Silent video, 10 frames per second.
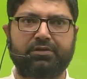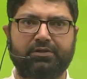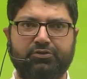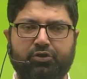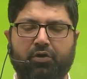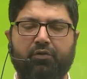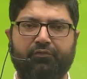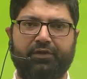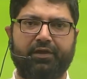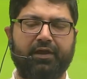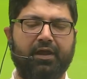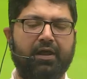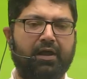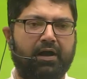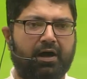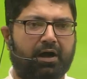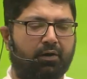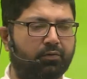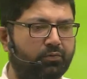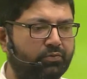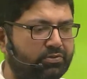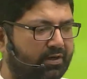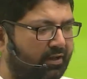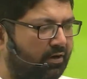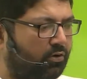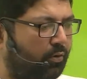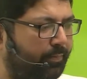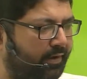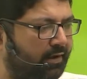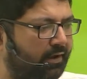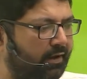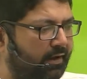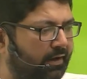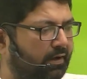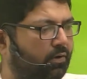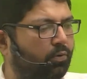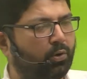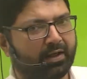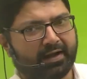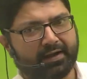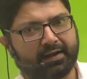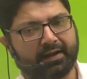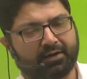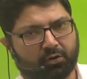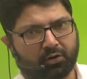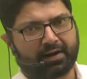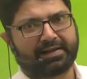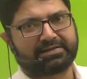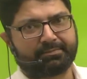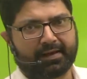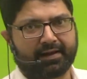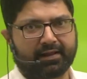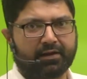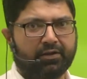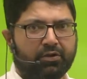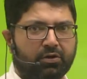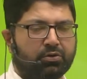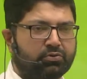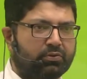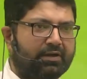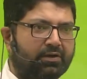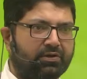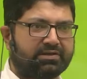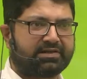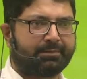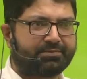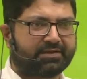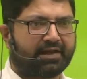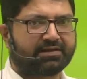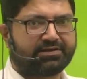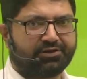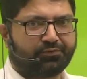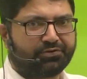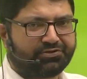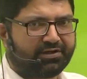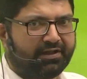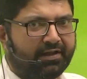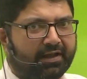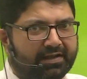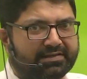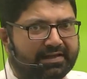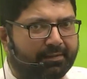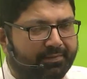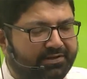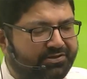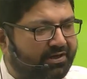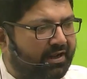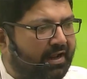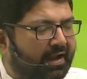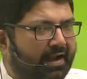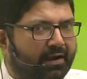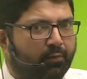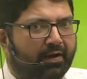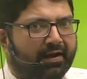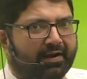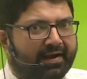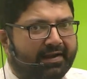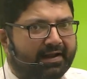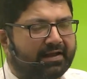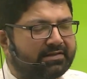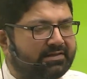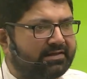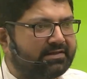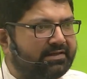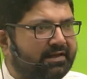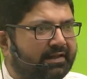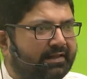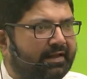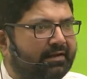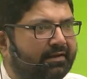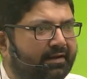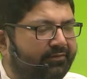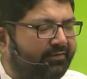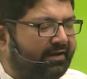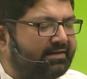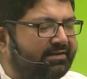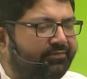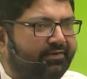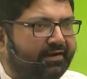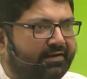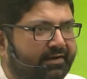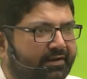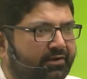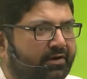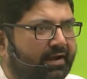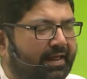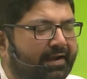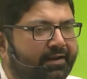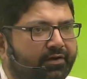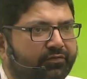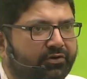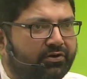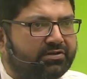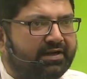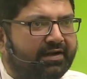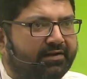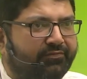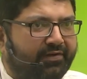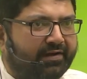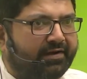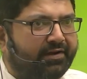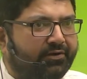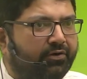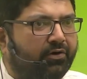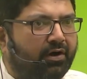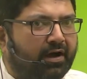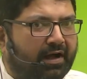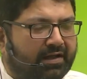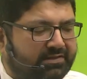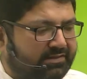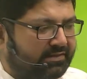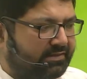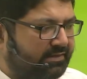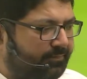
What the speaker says: geography, how to study a topic in a coherent and organized manner, so that concepts are sequentially established, and while writing answers that gets reflected, your clarity of thoughts get reflected in your answers.